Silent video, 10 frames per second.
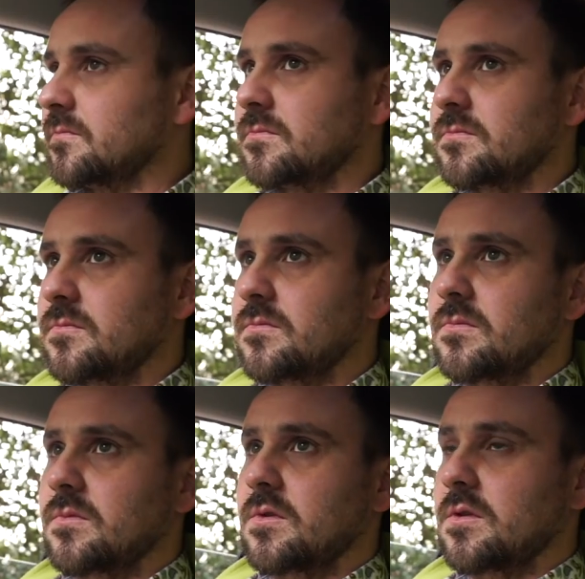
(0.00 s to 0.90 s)

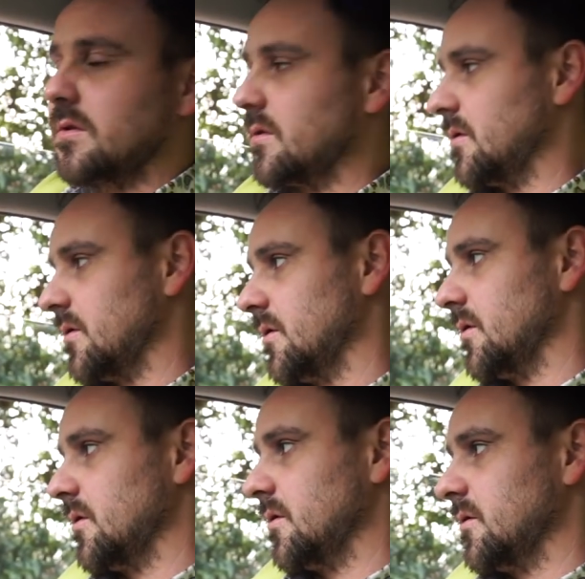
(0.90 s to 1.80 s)

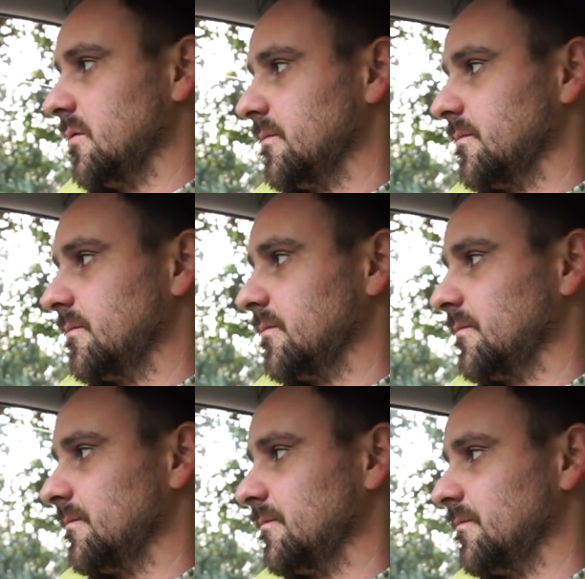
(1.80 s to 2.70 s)

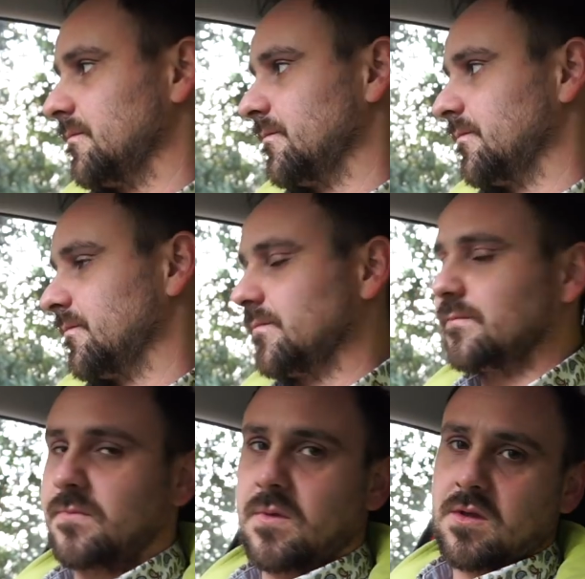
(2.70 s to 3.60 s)
(no one is talking)